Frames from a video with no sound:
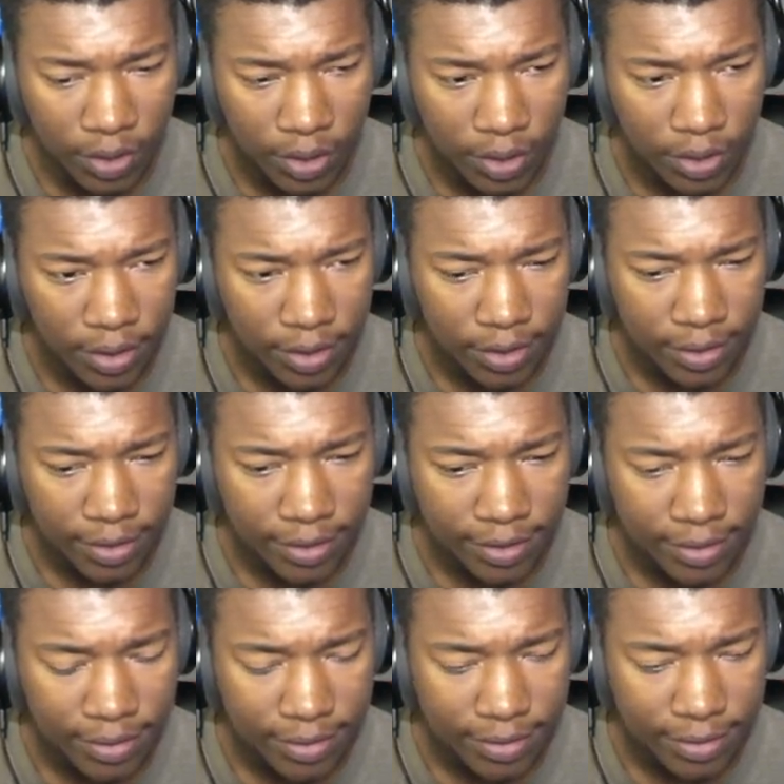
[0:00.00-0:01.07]

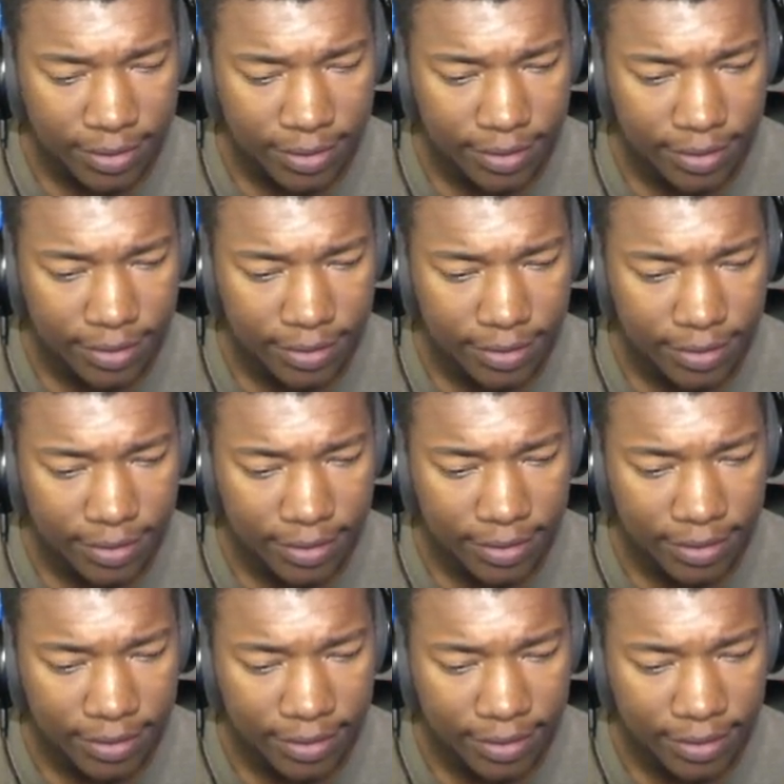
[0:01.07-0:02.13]

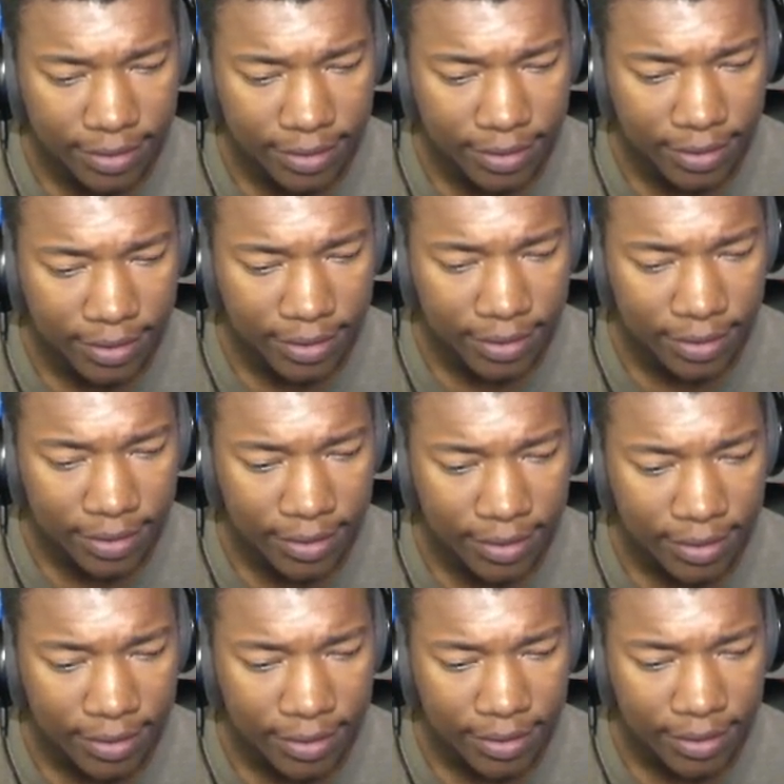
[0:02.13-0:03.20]

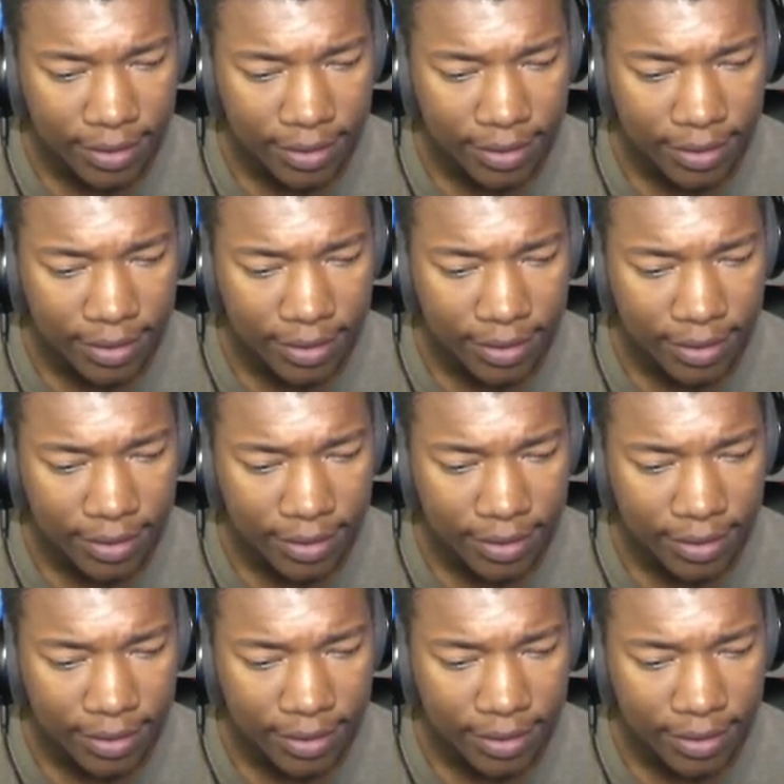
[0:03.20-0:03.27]
No one is speaking in this clip.